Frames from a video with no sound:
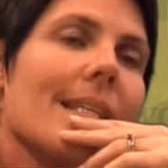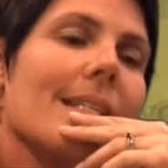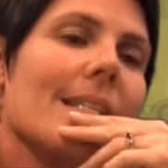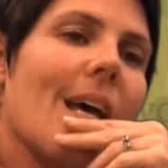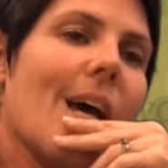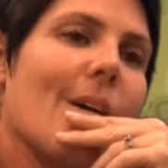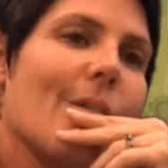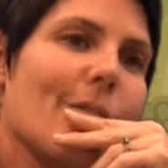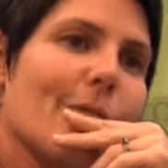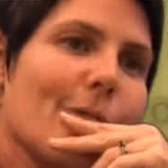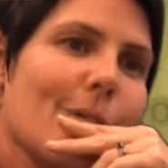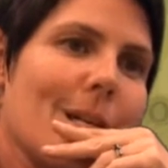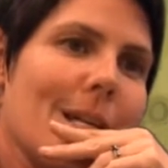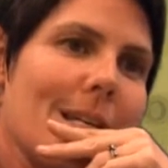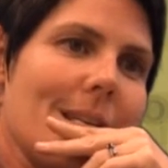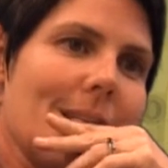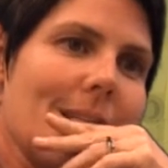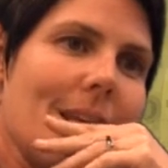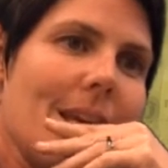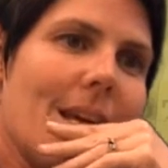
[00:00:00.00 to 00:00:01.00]
a tough
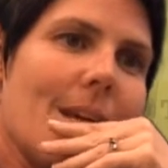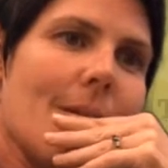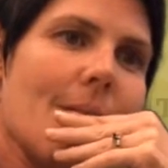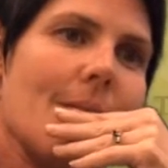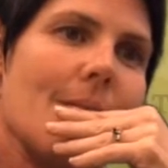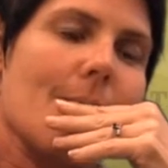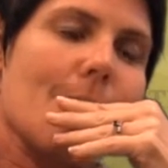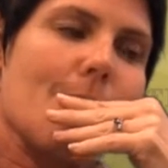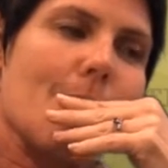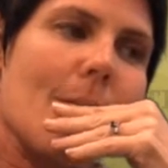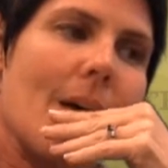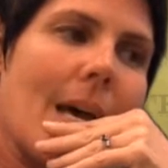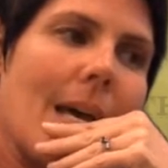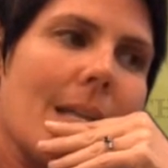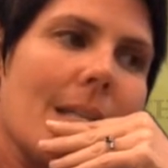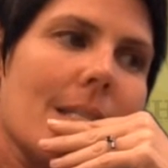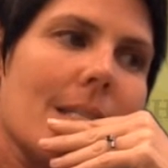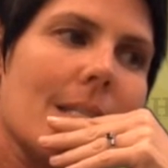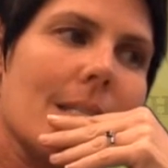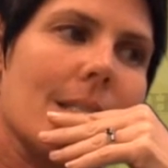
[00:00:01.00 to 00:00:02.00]
one.
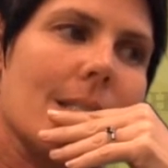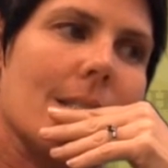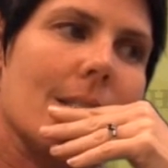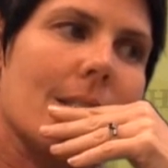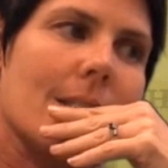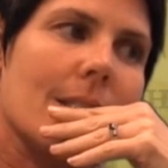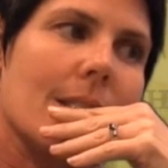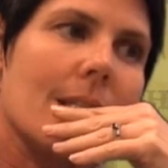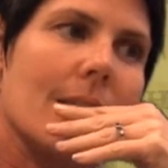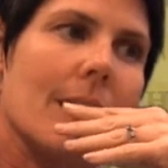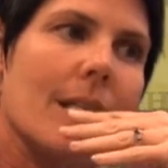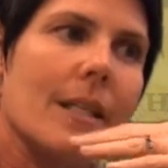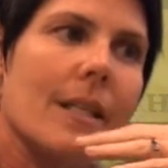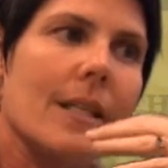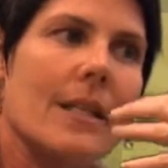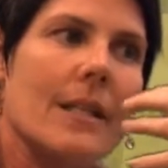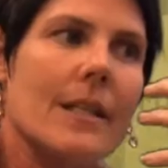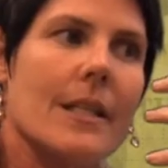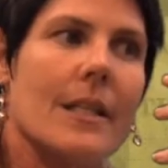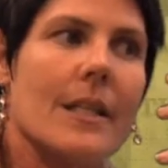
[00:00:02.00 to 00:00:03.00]
I
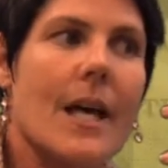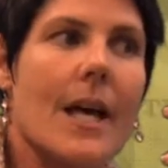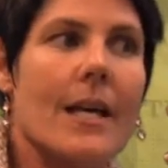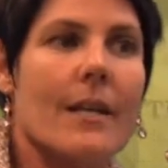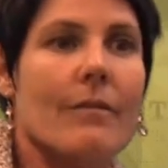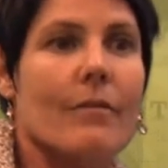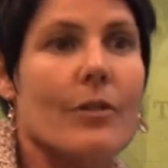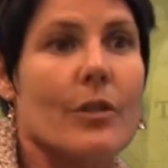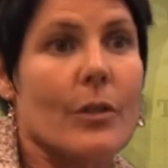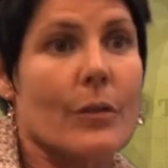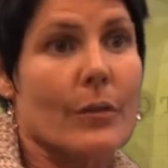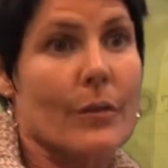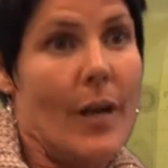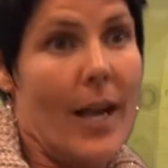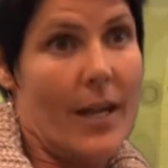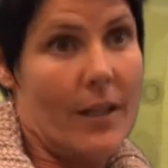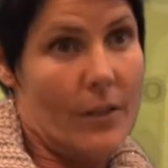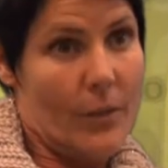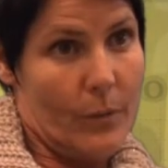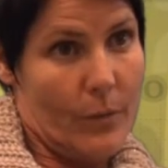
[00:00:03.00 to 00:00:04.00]
did a lot of
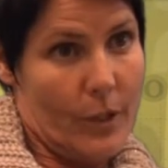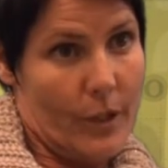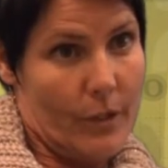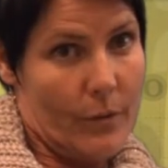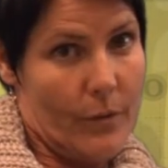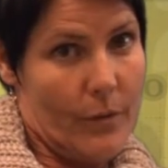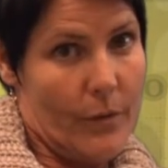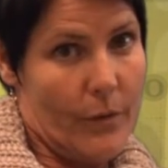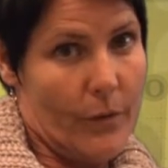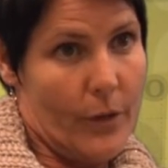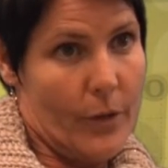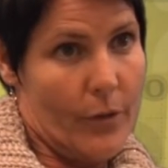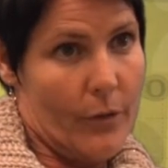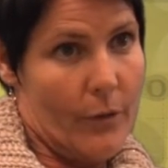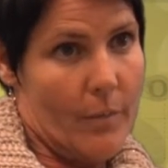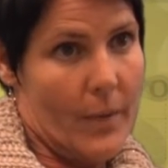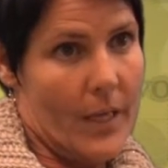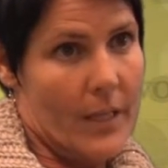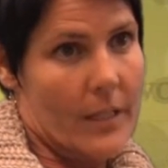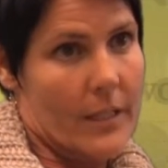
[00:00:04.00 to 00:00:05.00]
direct work with growth
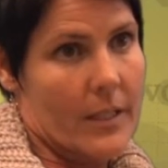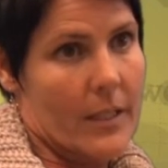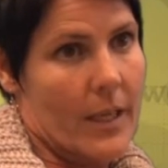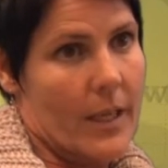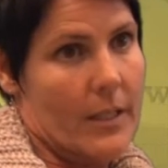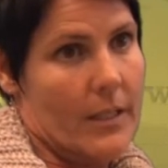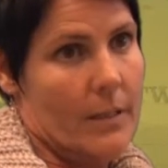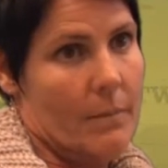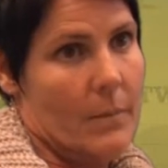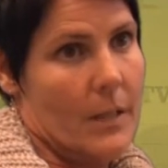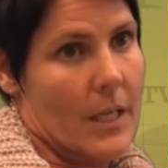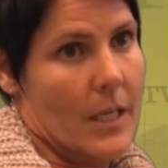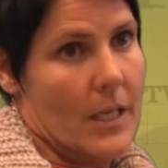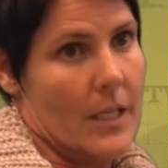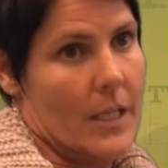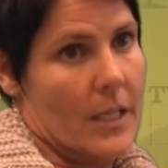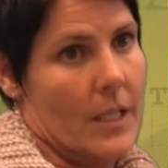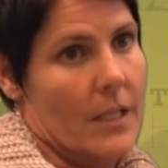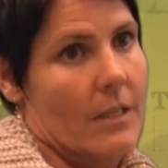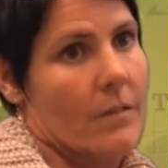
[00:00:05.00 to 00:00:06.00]
mindset in the
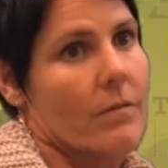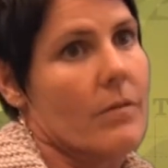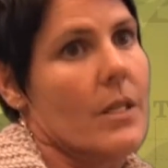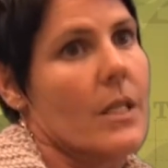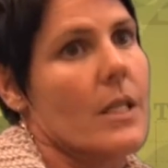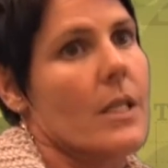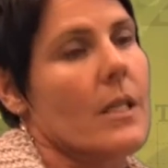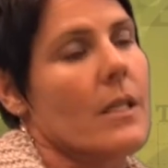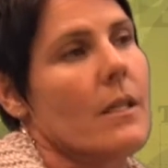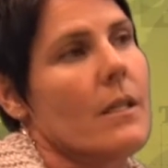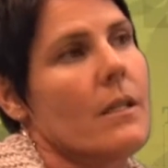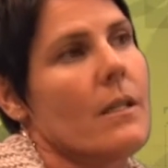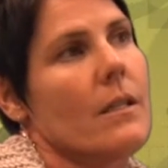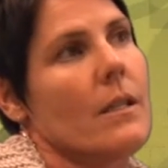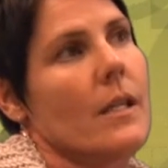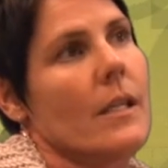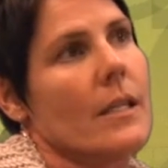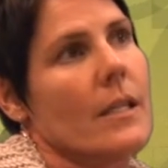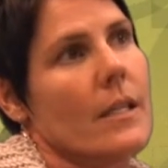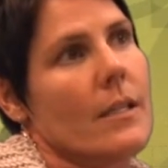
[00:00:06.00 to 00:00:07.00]
beginning of the year,
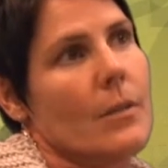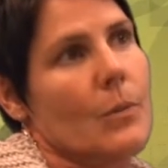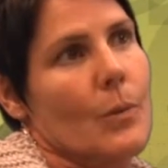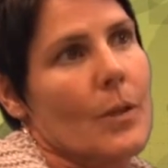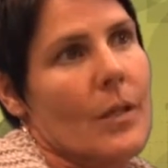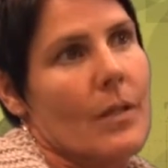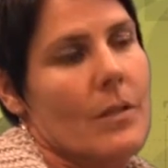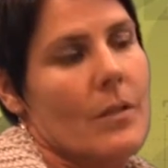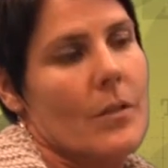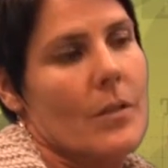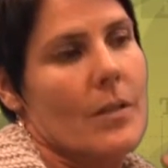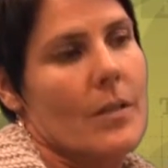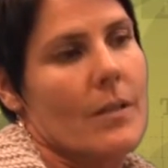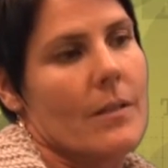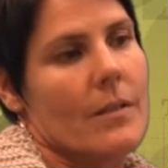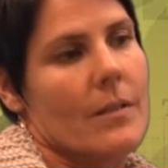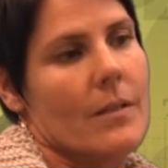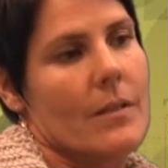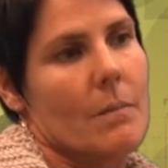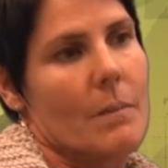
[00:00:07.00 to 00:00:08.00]
and it's one of those
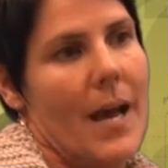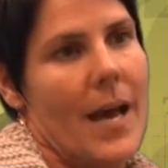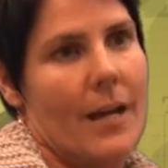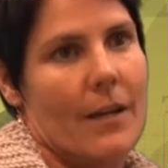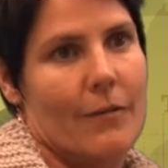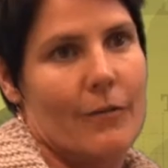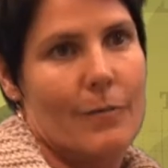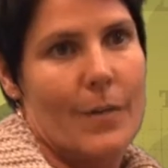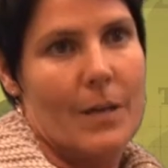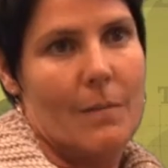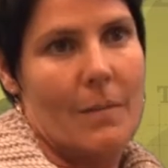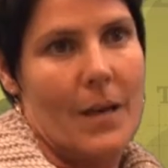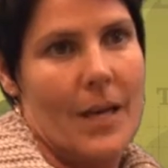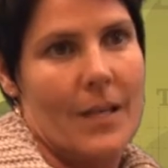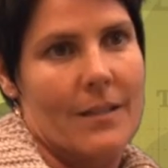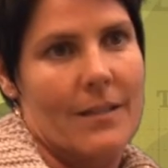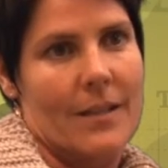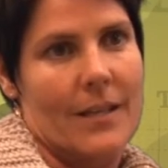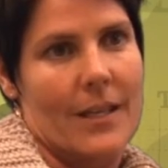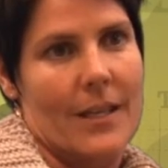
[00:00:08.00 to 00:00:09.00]
things in the back of my
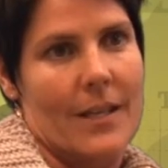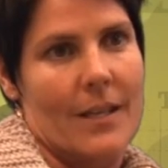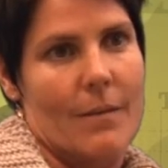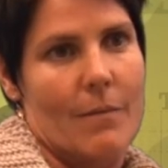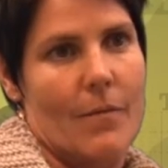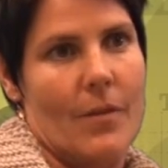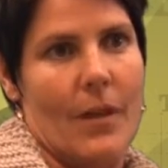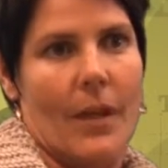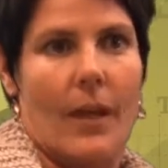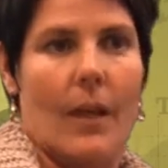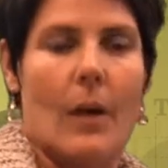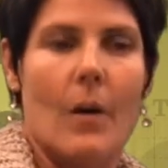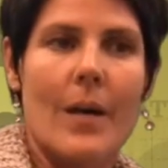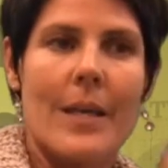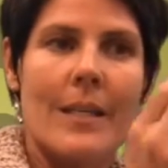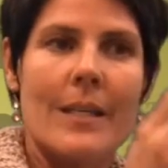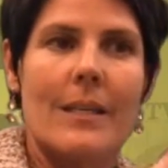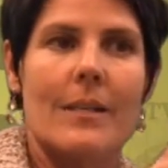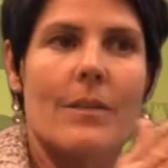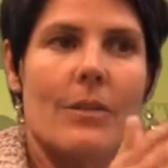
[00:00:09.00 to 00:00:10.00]
mind that I keep thinking, oh, I
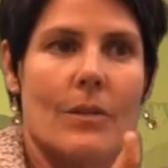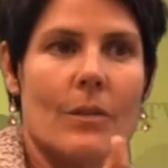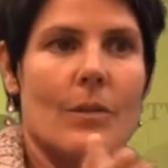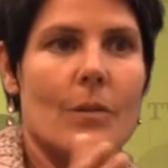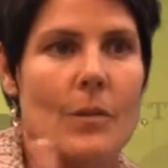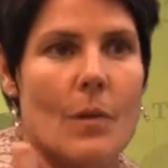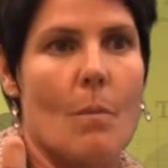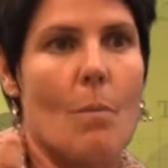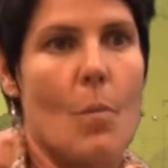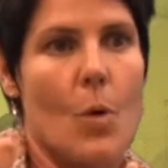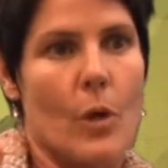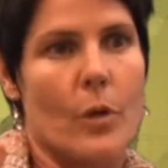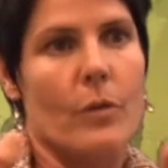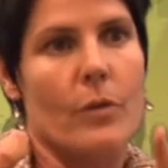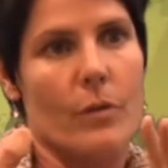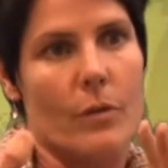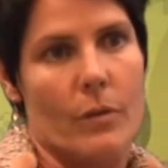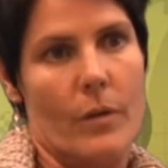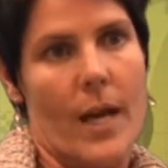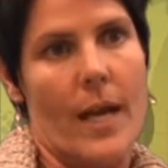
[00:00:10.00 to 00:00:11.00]
need to do some more
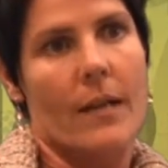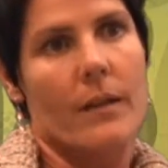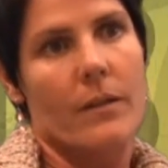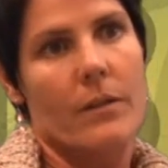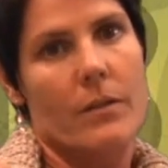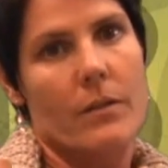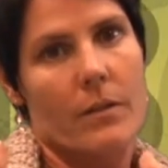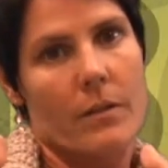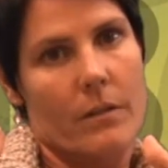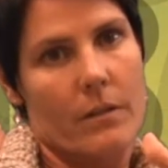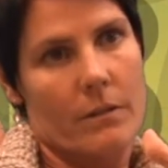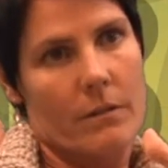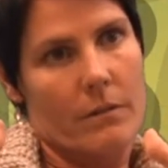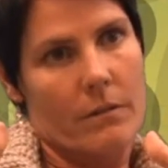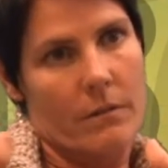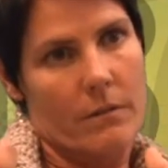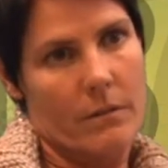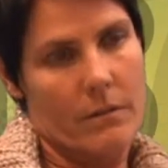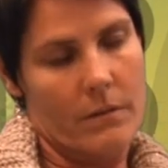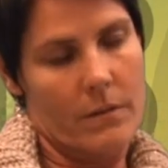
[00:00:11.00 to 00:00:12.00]
direct
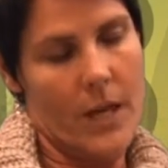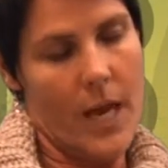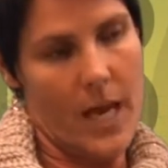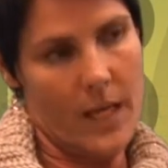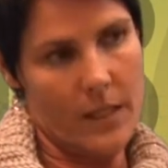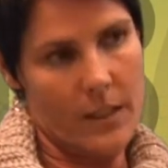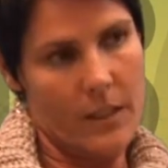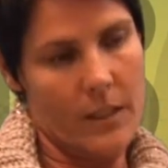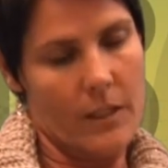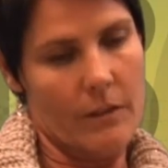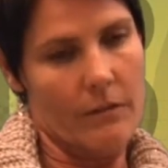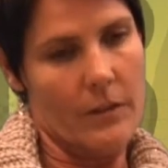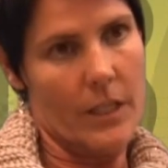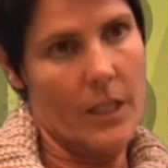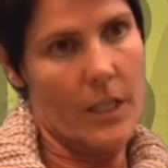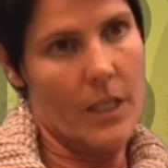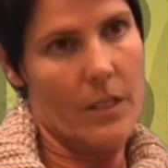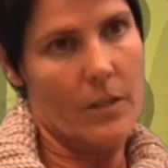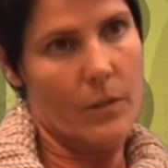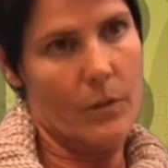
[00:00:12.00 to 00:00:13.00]

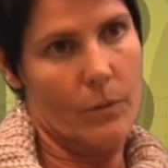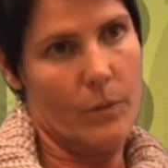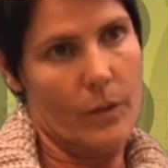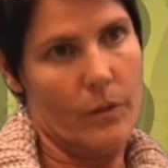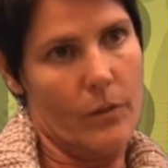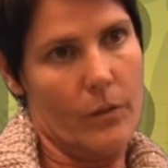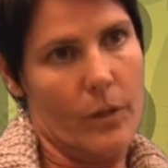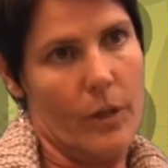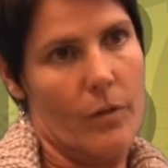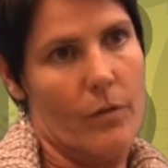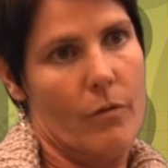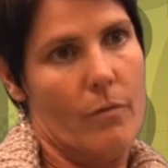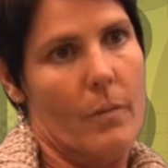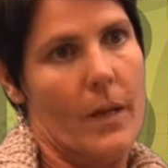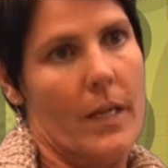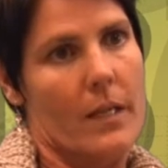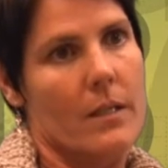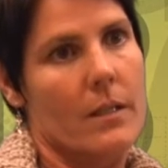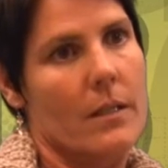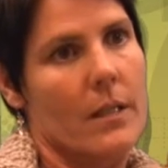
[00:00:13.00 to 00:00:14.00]
activities with growth
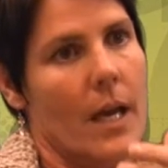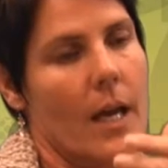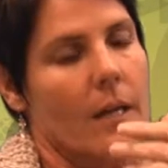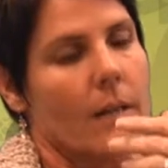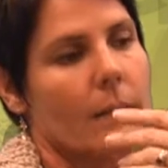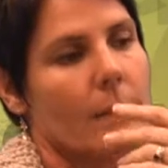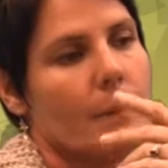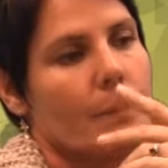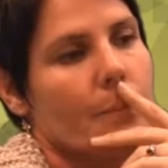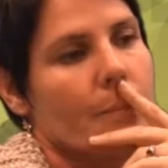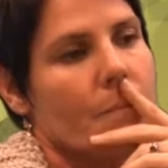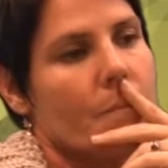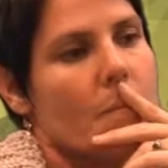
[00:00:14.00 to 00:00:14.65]
mindset.